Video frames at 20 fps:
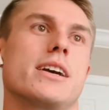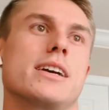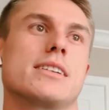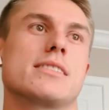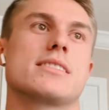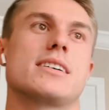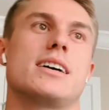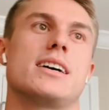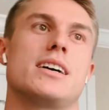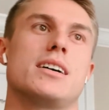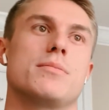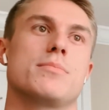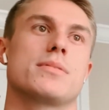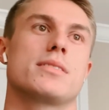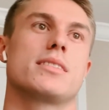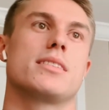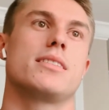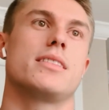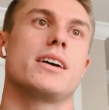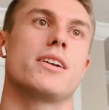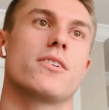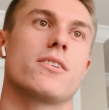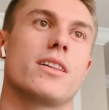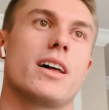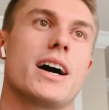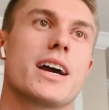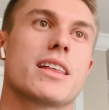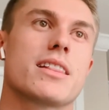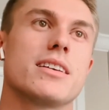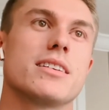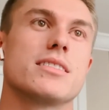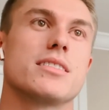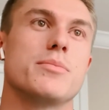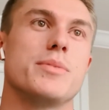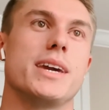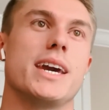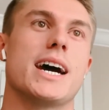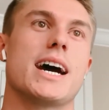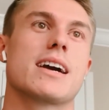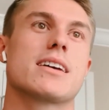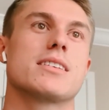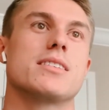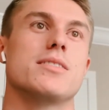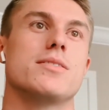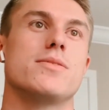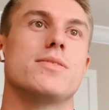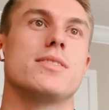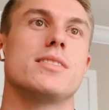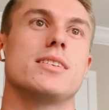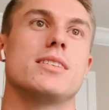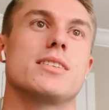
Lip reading: enzymes that are likely to be active